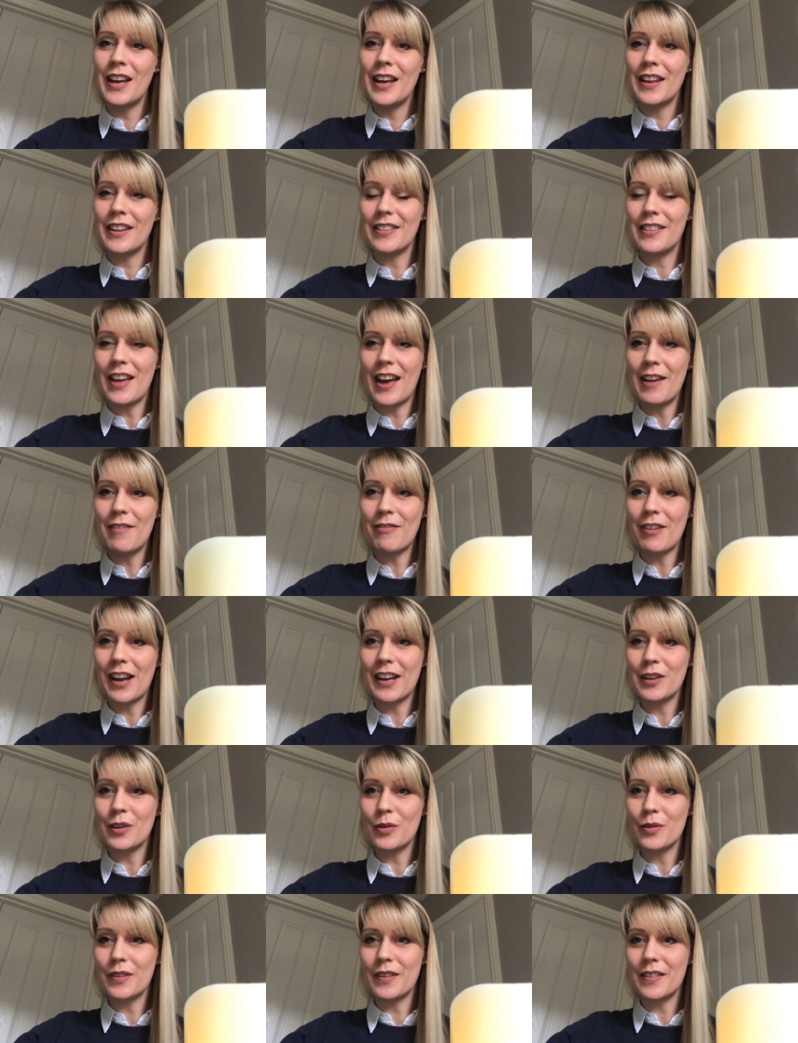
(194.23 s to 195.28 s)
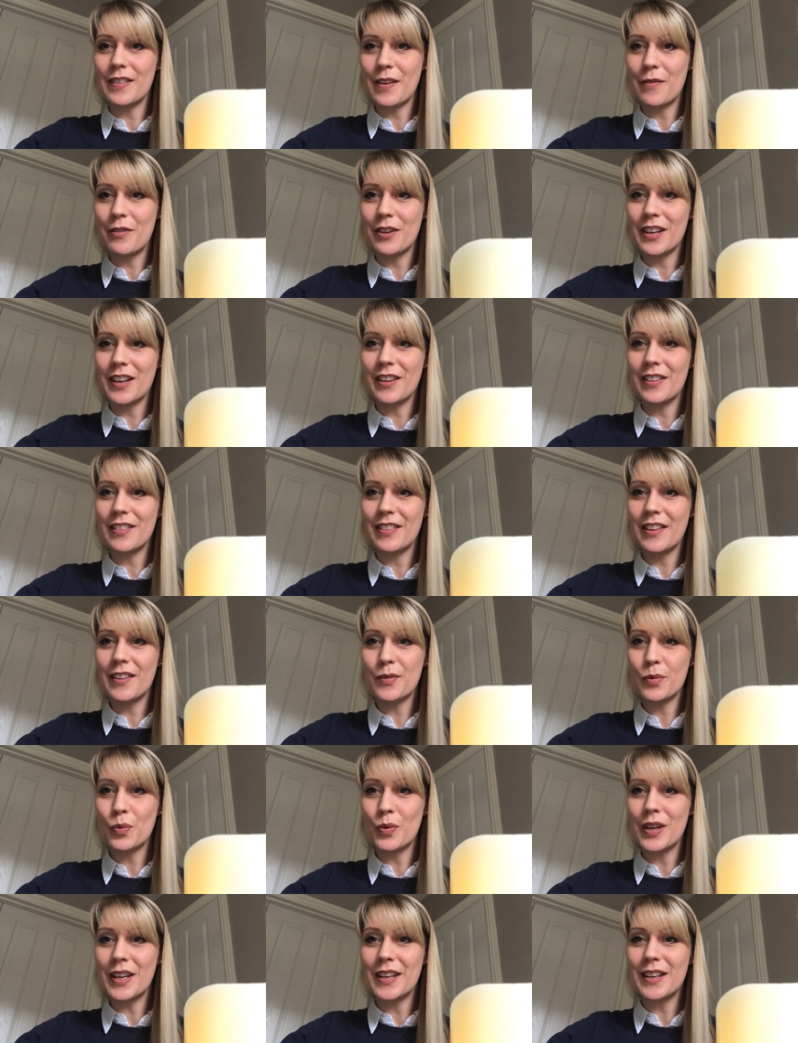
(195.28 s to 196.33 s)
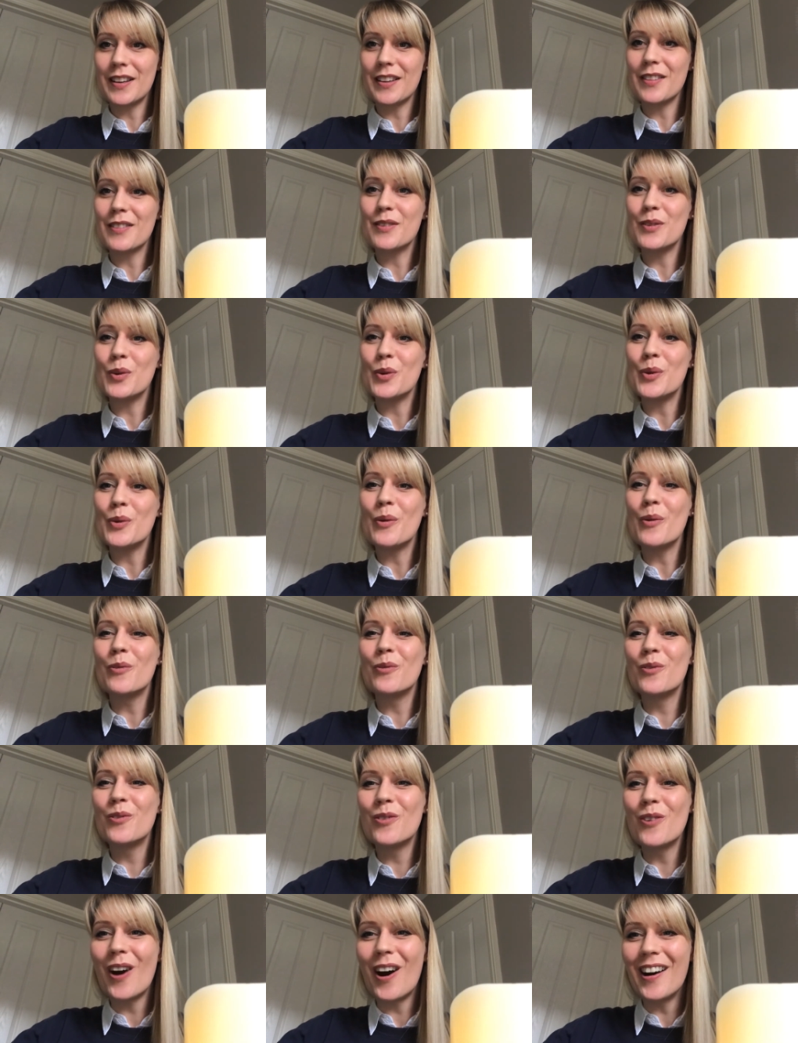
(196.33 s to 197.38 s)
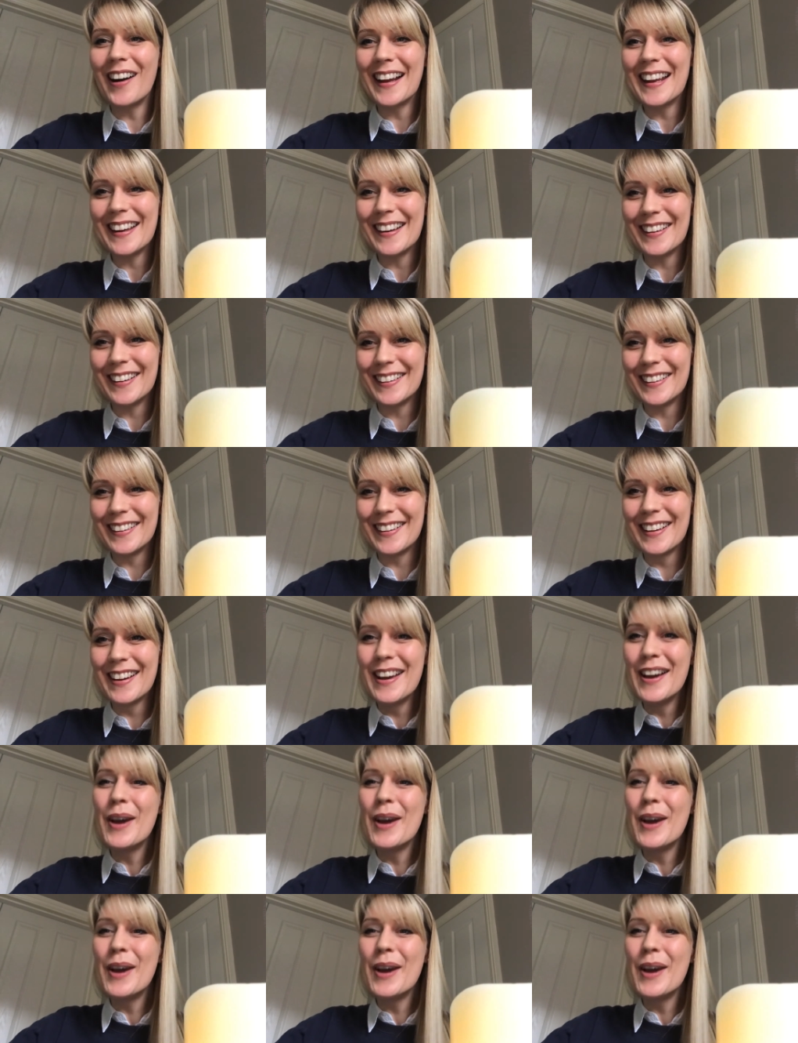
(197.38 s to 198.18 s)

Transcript: their value certificate this week to Ryan.